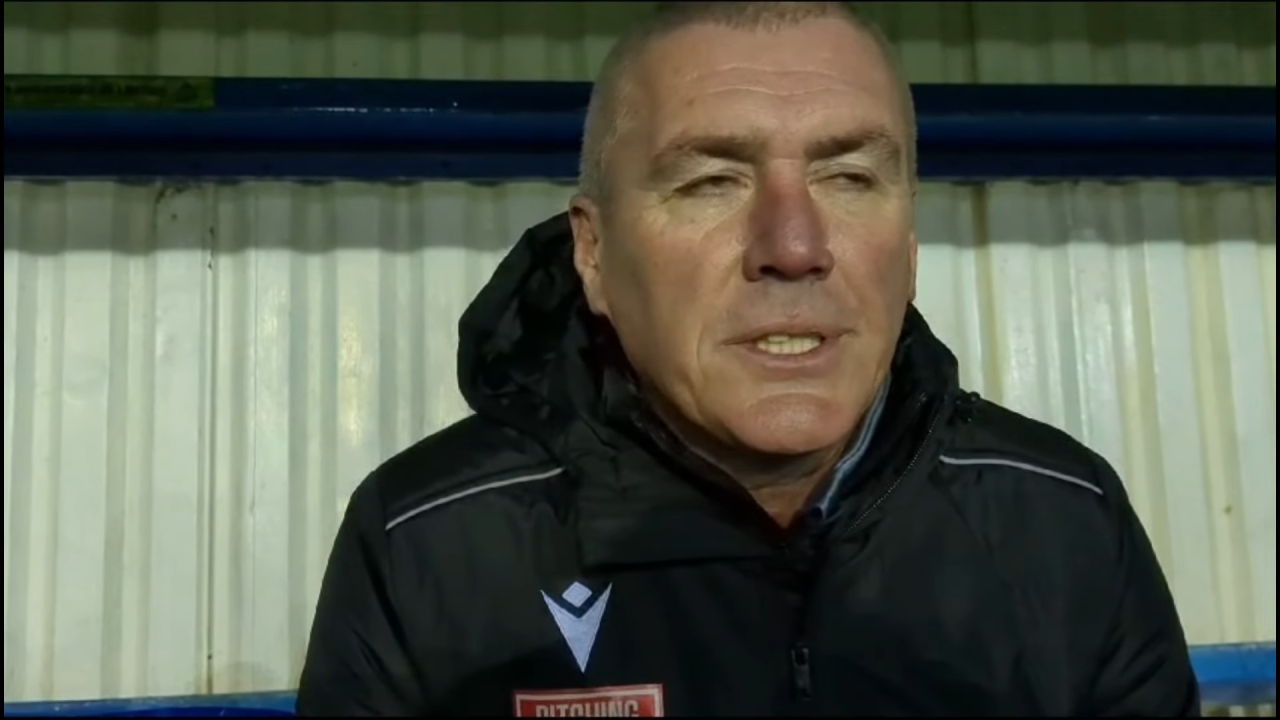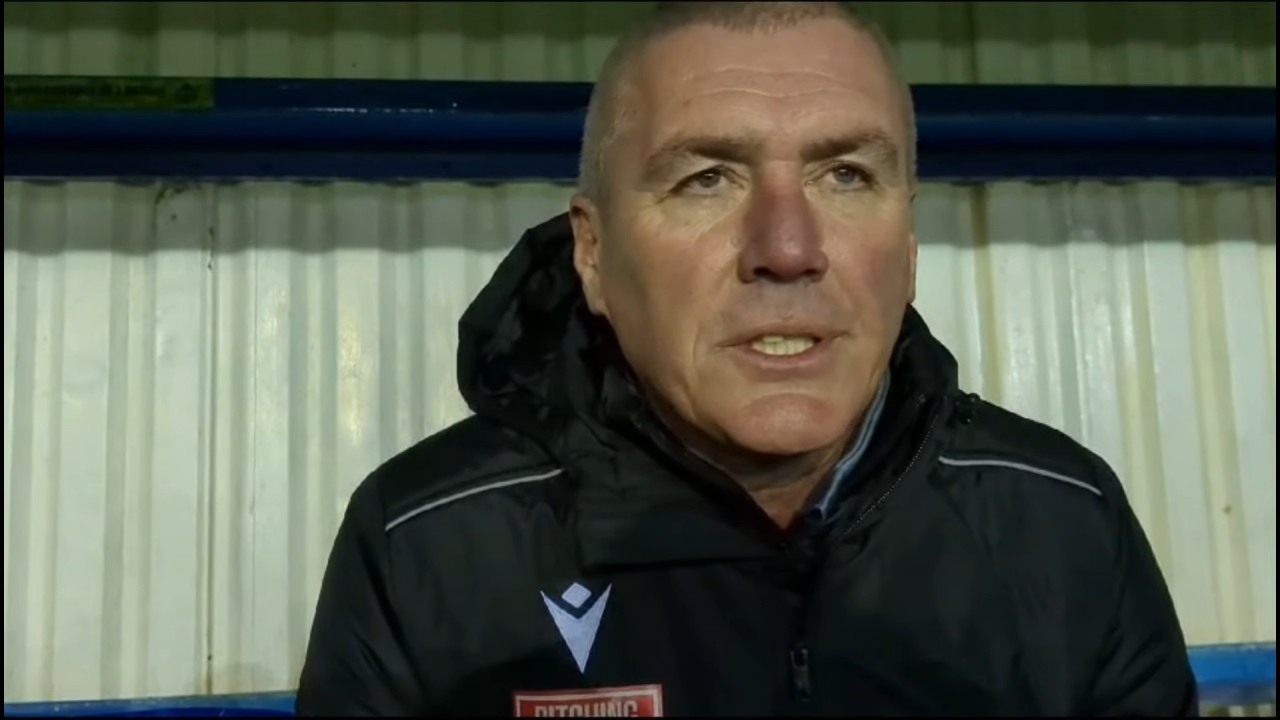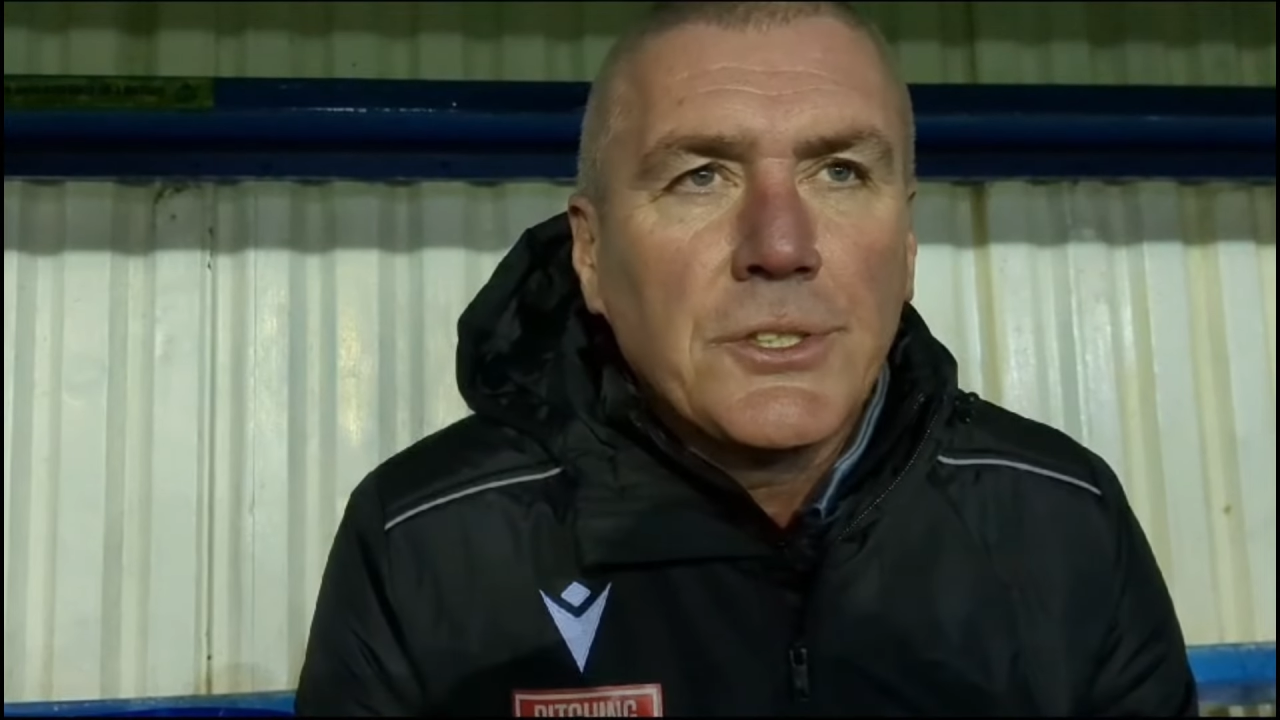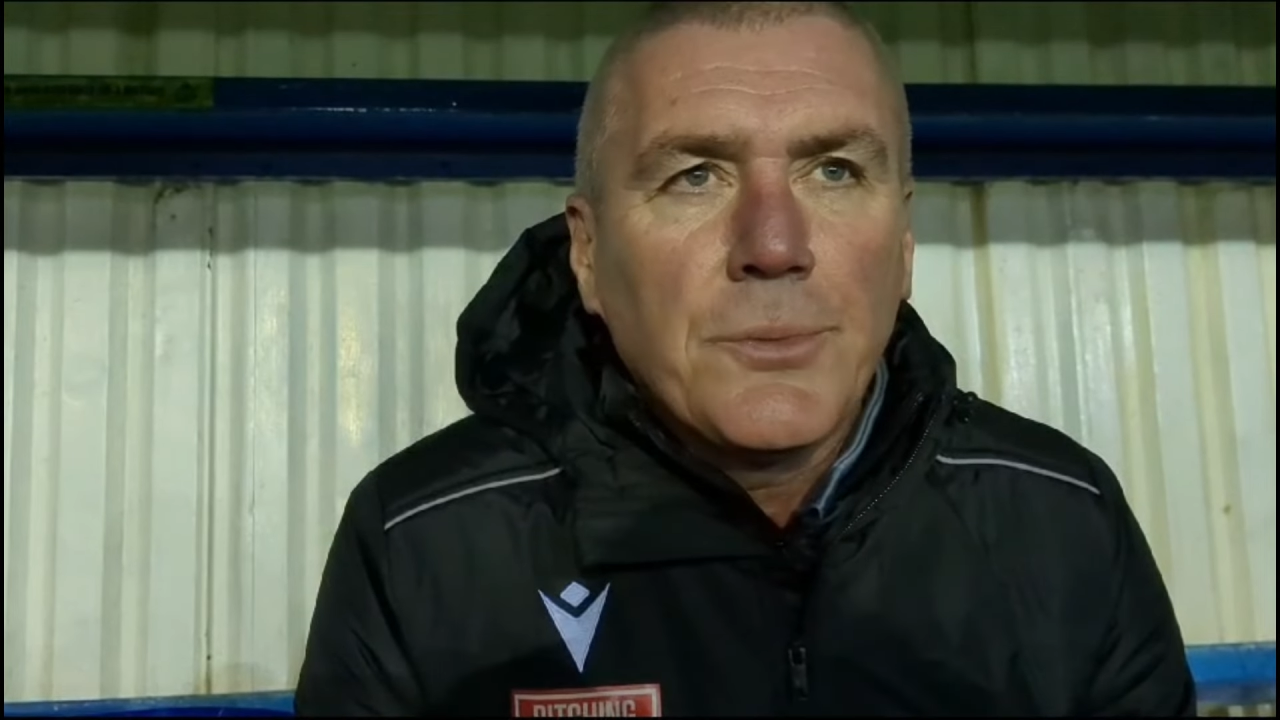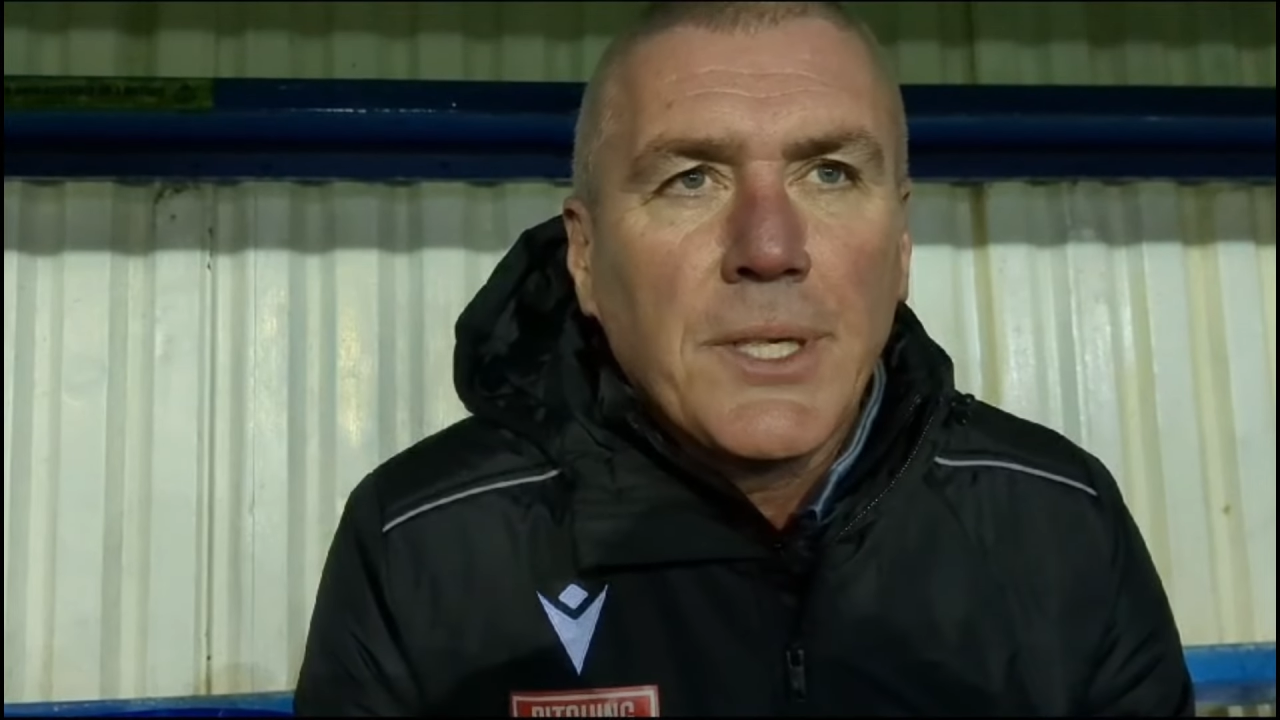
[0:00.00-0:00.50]

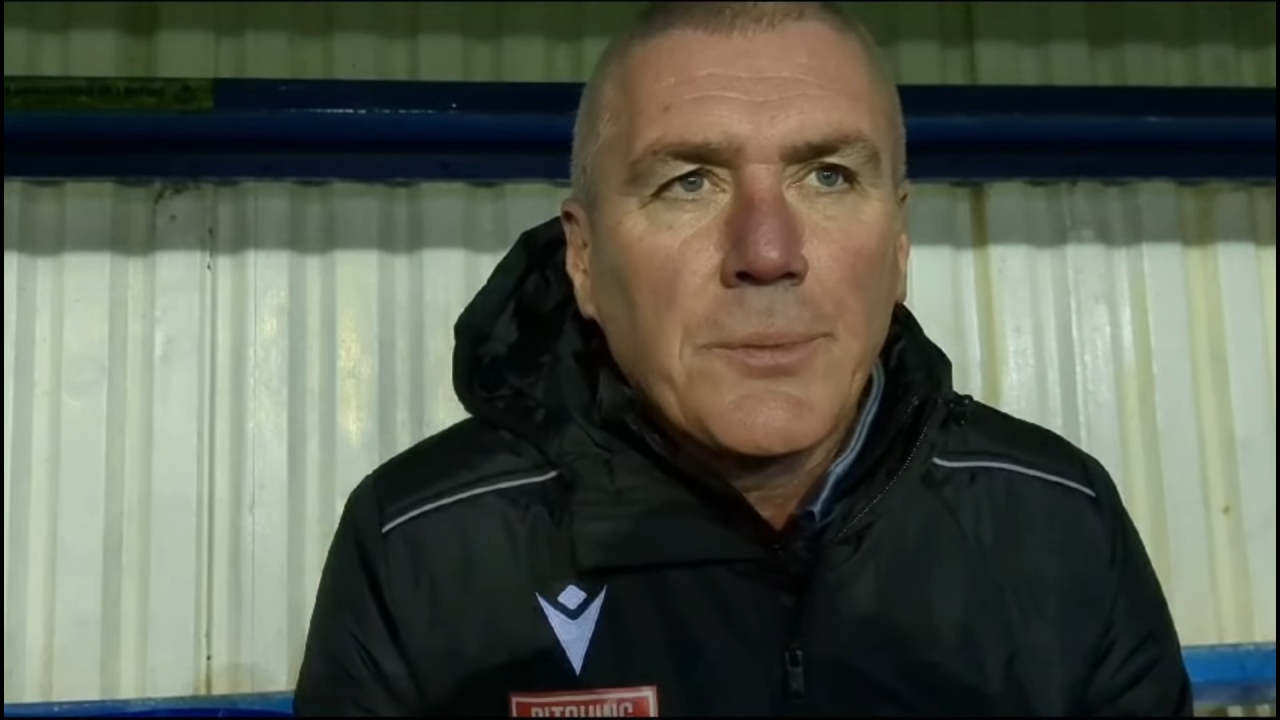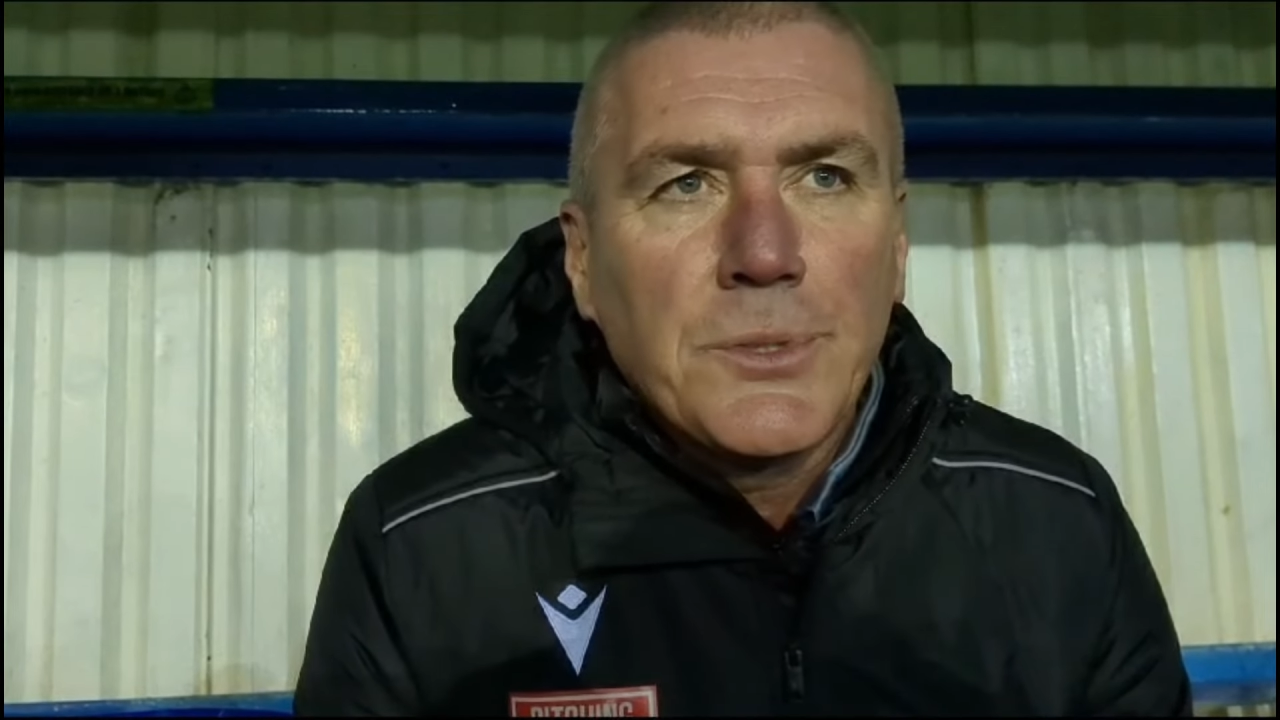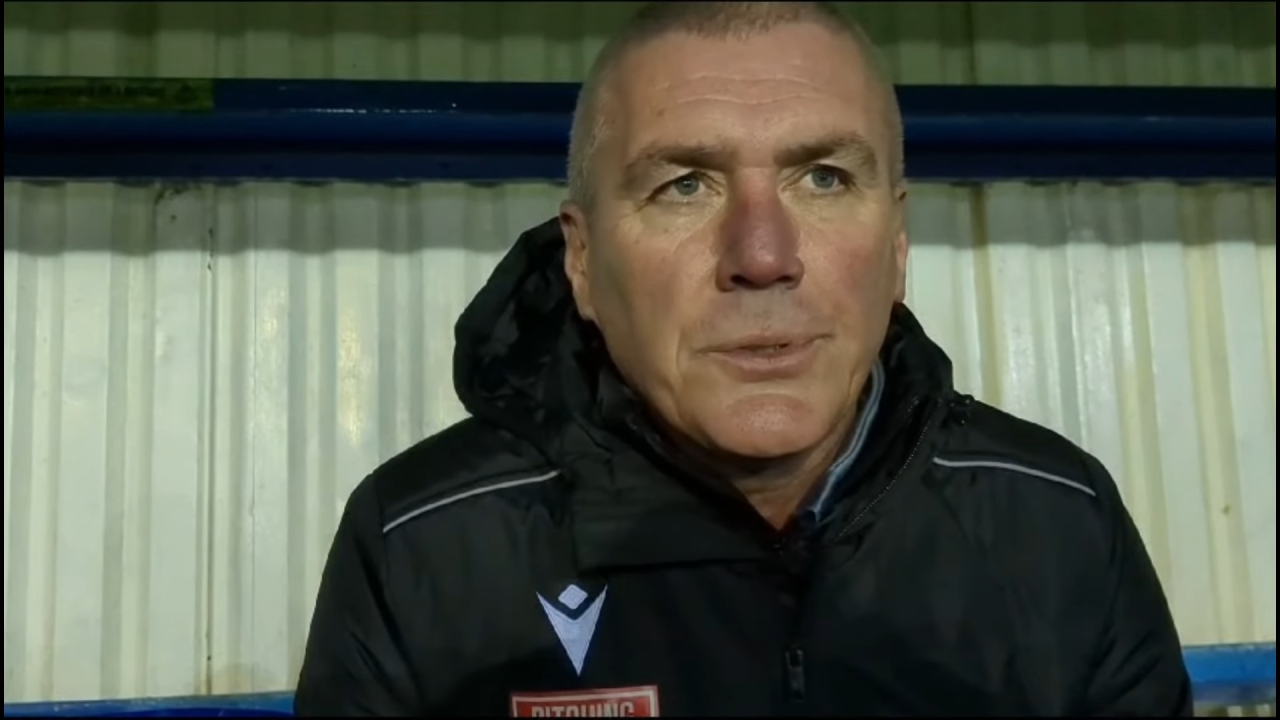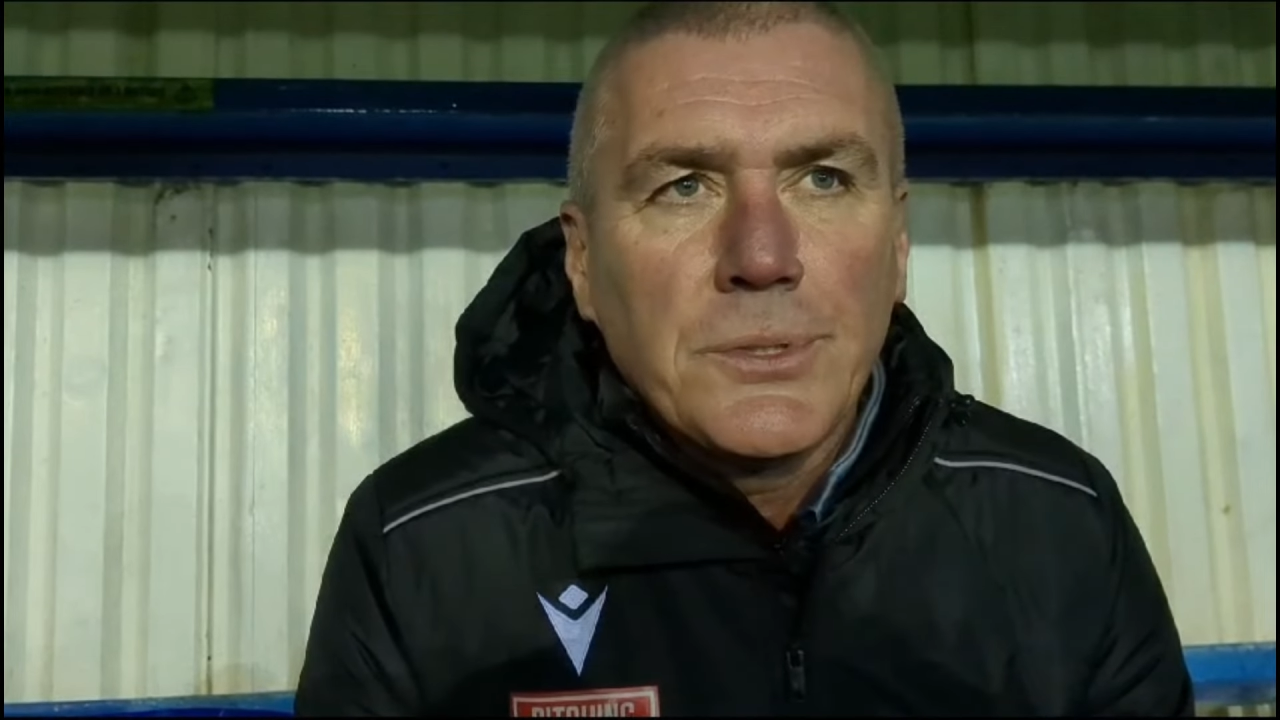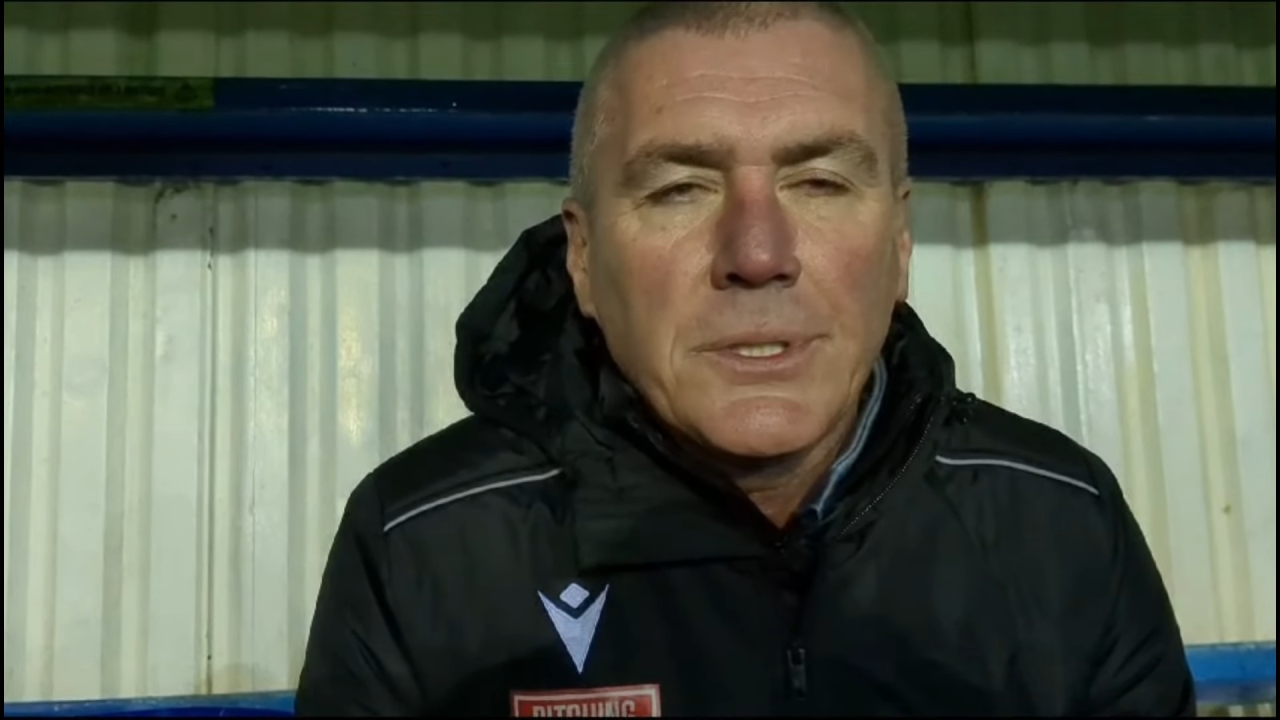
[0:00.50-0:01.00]
taking too many
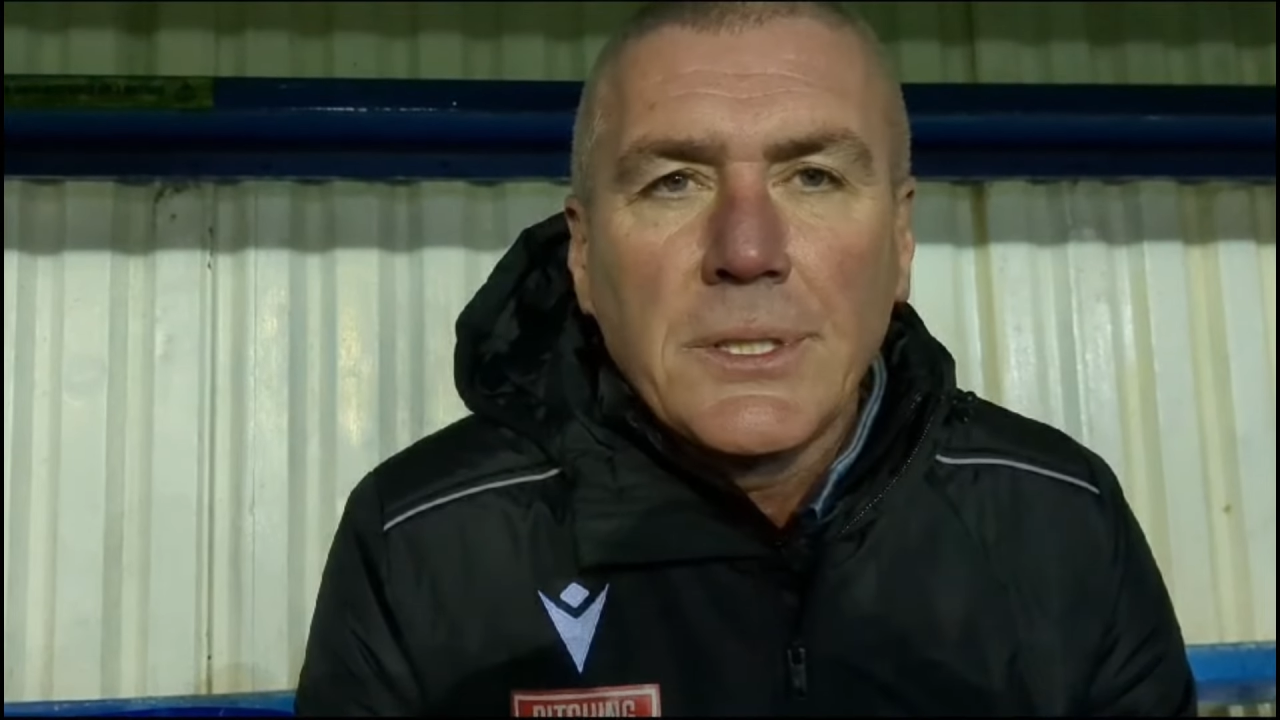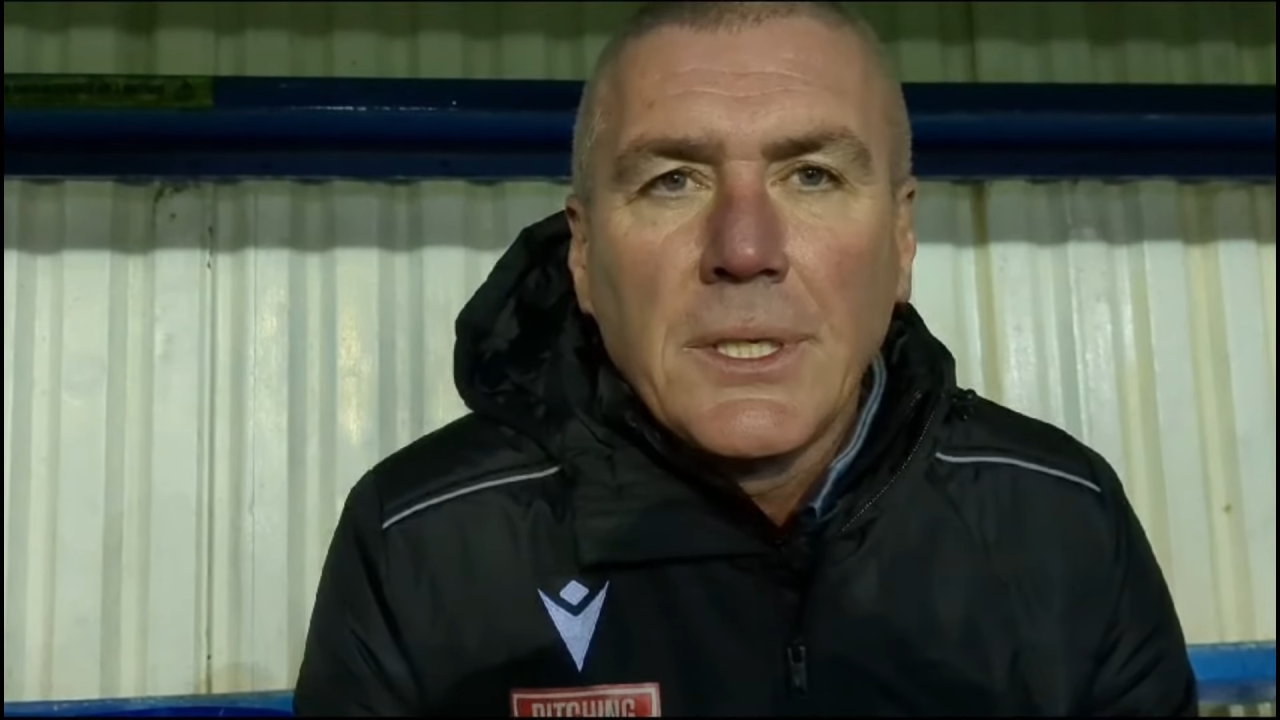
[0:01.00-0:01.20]
opportunities.